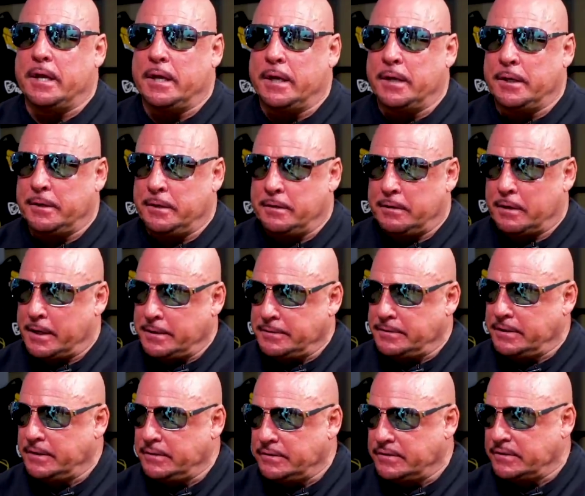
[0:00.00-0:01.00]

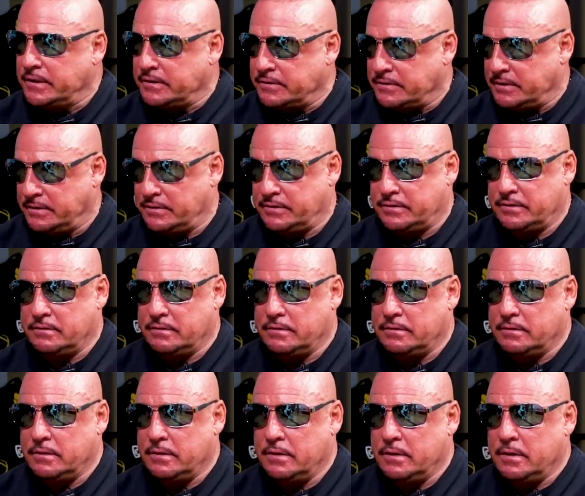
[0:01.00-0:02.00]
1960s
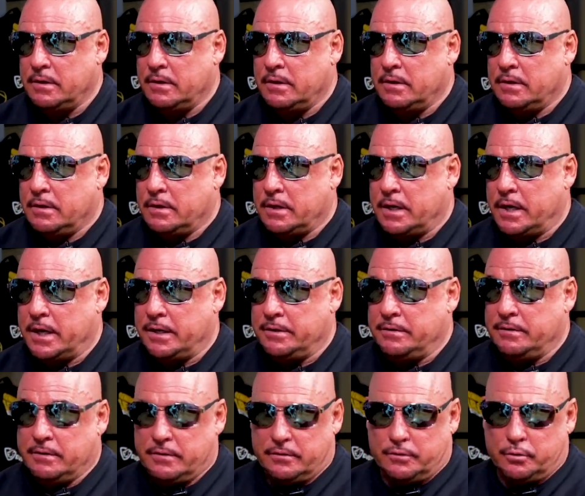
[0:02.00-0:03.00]

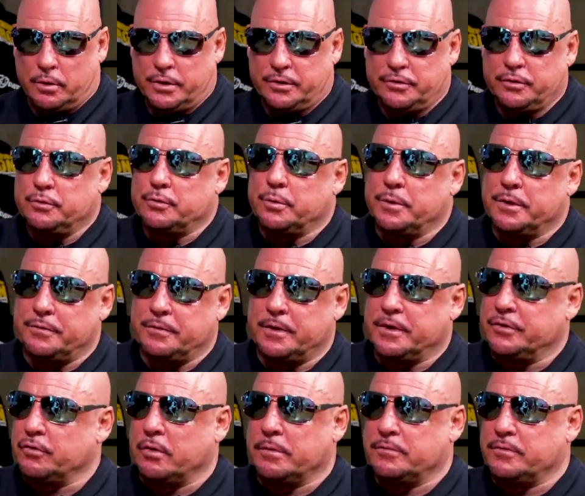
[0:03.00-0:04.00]
had 22, 23
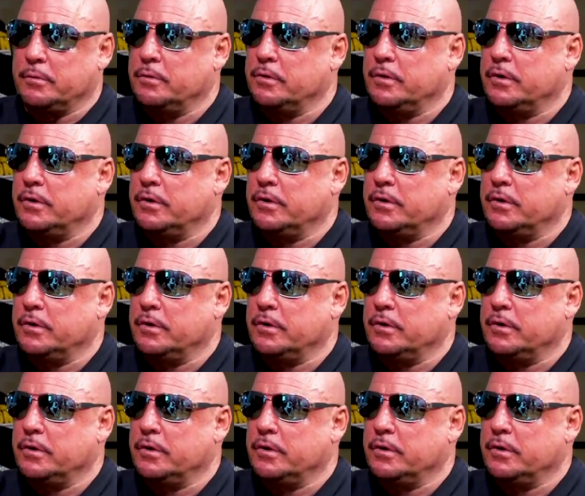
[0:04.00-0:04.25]
inch arms.